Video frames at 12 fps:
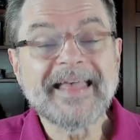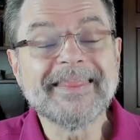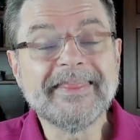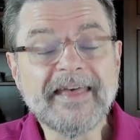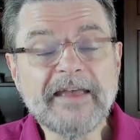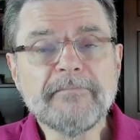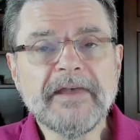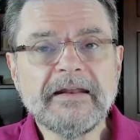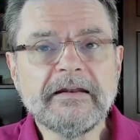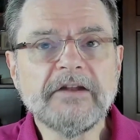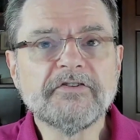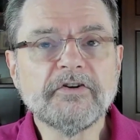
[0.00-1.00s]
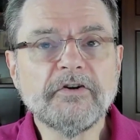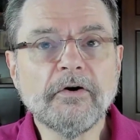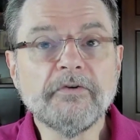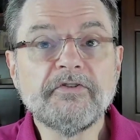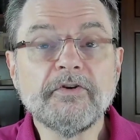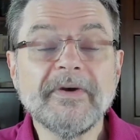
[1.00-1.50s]
They may need to
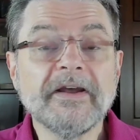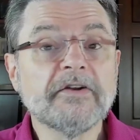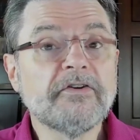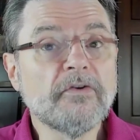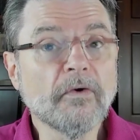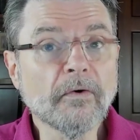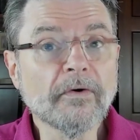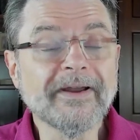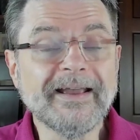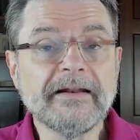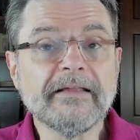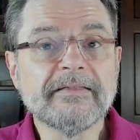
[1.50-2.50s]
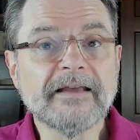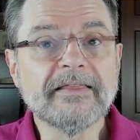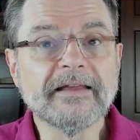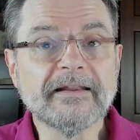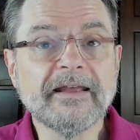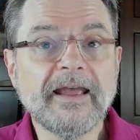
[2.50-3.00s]
know to ignore anything
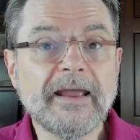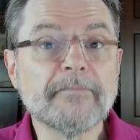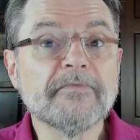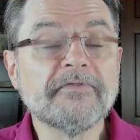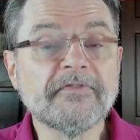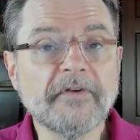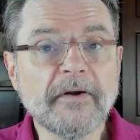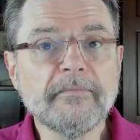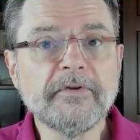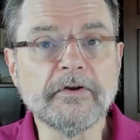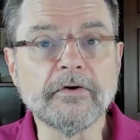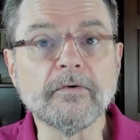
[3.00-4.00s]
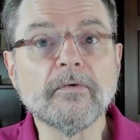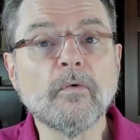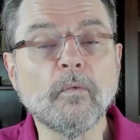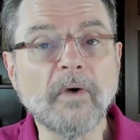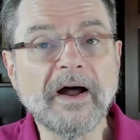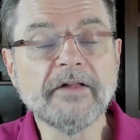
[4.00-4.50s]
that came from you
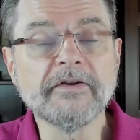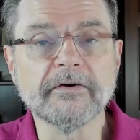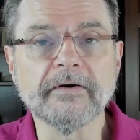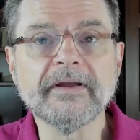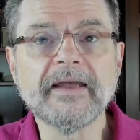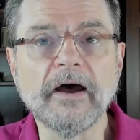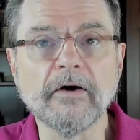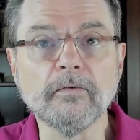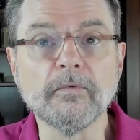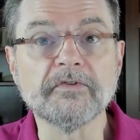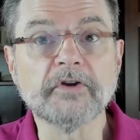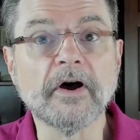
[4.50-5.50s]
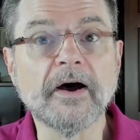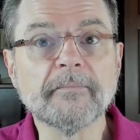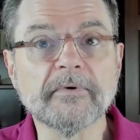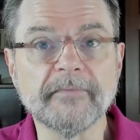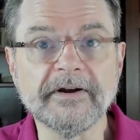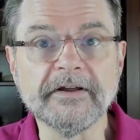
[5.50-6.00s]
while your account was
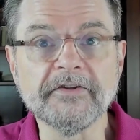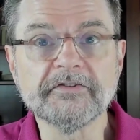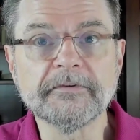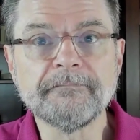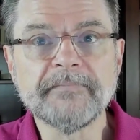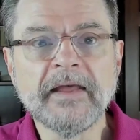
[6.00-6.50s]
compromised.